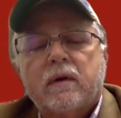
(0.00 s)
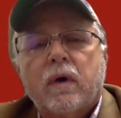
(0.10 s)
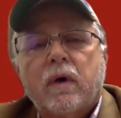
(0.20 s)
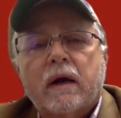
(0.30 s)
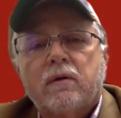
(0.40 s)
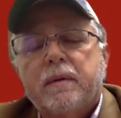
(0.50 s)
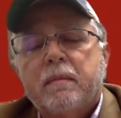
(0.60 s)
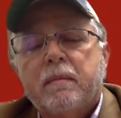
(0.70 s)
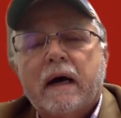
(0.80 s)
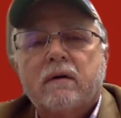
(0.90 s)
Guadalupe
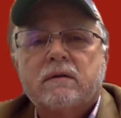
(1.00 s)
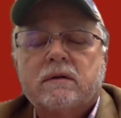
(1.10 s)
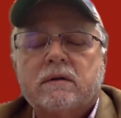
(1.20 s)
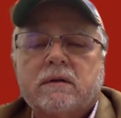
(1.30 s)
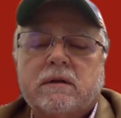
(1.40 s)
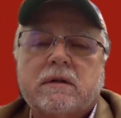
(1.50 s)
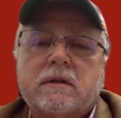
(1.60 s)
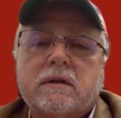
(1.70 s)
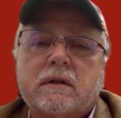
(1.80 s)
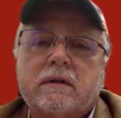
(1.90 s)

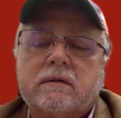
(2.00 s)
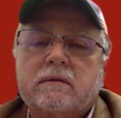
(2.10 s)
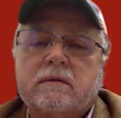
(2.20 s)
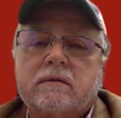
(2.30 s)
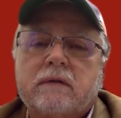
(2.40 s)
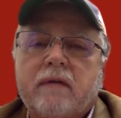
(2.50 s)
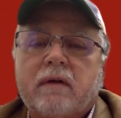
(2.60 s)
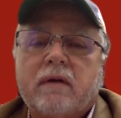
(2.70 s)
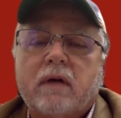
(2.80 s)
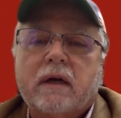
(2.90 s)
Mountains,
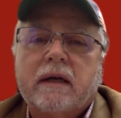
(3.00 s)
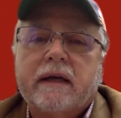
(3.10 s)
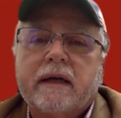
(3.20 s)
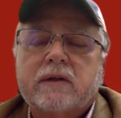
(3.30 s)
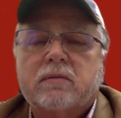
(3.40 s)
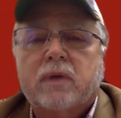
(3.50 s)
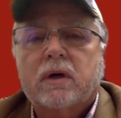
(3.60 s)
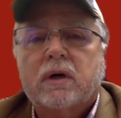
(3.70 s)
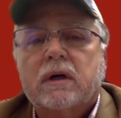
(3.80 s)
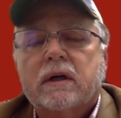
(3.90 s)
Davy Crockett National
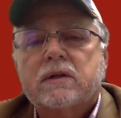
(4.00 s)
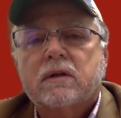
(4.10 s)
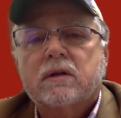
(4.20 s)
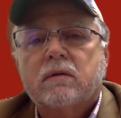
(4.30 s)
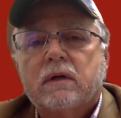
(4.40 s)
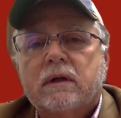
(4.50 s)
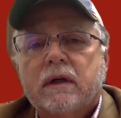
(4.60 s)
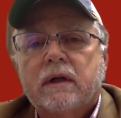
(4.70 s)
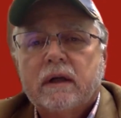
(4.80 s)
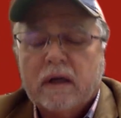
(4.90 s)
Park, and so on.
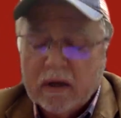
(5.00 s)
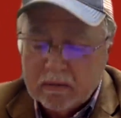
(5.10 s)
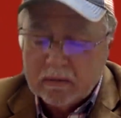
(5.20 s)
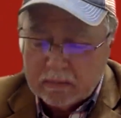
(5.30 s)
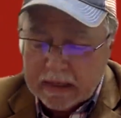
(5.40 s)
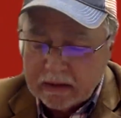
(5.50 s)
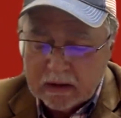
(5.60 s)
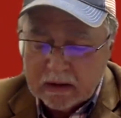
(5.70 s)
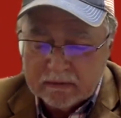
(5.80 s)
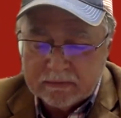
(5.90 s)
My
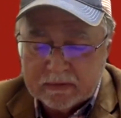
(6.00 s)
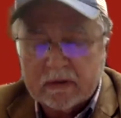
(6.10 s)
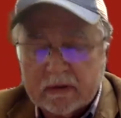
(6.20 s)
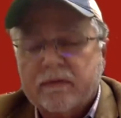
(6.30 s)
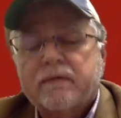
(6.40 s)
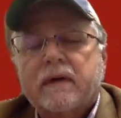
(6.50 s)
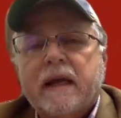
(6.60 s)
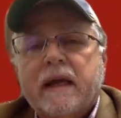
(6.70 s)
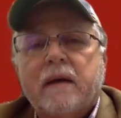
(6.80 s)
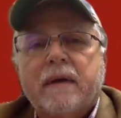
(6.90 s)
love of
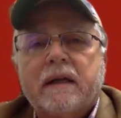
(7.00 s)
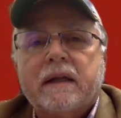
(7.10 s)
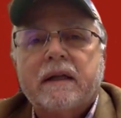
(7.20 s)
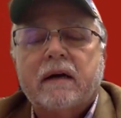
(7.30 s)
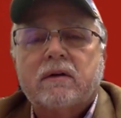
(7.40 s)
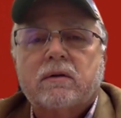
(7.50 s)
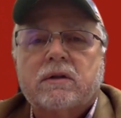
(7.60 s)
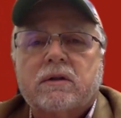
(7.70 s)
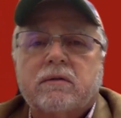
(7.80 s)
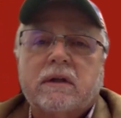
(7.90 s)
camping in the
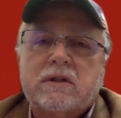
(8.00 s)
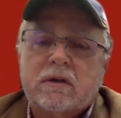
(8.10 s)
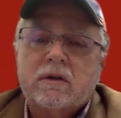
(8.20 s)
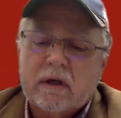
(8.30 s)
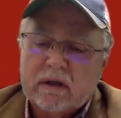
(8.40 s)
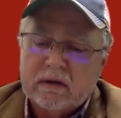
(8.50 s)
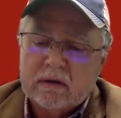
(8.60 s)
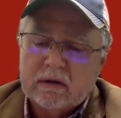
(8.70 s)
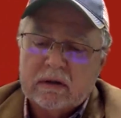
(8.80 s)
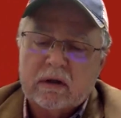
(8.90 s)
outdoors really started
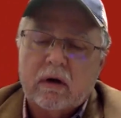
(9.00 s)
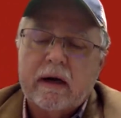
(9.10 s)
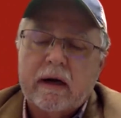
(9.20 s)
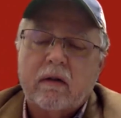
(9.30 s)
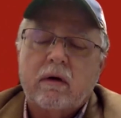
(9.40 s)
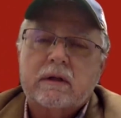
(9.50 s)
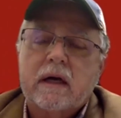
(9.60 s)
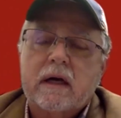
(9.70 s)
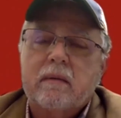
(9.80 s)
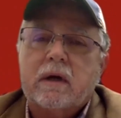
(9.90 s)
quite a long
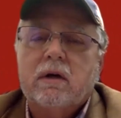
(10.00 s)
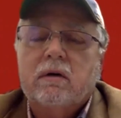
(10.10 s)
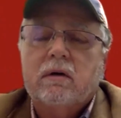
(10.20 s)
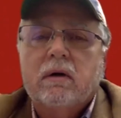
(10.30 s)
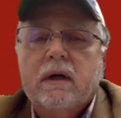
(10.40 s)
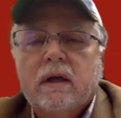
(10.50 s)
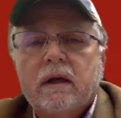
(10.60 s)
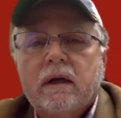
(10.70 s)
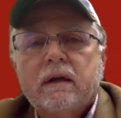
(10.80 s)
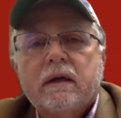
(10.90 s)
time ago.
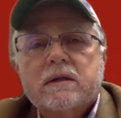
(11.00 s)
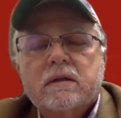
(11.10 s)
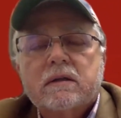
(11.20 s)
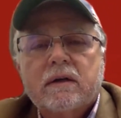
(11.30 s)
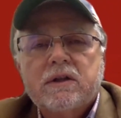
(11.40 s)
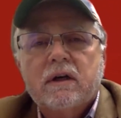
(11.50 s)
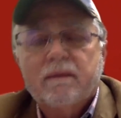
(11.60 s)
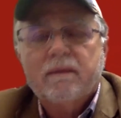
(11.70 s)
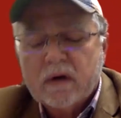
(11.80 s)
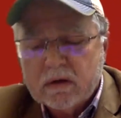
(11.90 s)
And so I
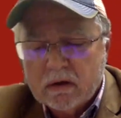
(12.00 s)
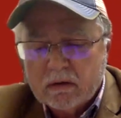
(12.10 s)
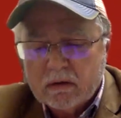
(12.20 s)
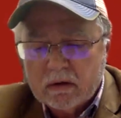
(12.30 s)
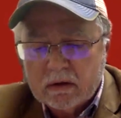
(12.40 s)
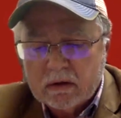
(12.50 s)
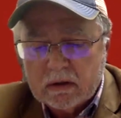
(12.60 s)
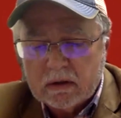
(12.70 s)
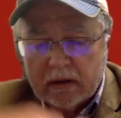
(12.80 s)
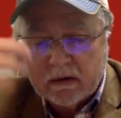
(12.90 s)
shared a photo
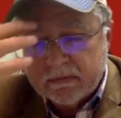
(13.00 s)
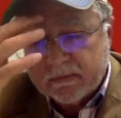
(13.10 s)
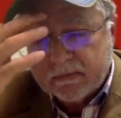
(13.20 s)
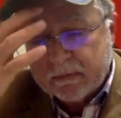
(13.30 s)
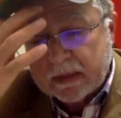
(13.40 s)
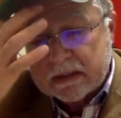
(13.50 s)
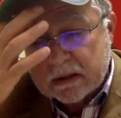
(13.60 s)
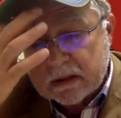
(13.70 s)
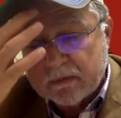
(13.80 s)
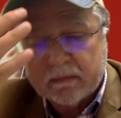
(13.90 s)
of
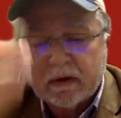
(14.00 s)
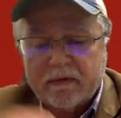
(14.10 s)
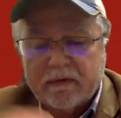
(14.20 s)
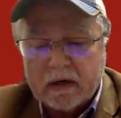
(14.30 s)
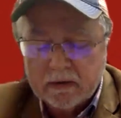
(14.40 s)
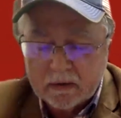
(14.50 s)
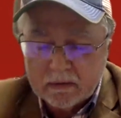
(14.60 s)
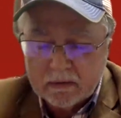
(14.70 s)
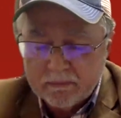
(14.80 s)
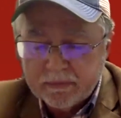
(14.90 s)
myself and my
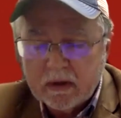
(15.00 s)
father,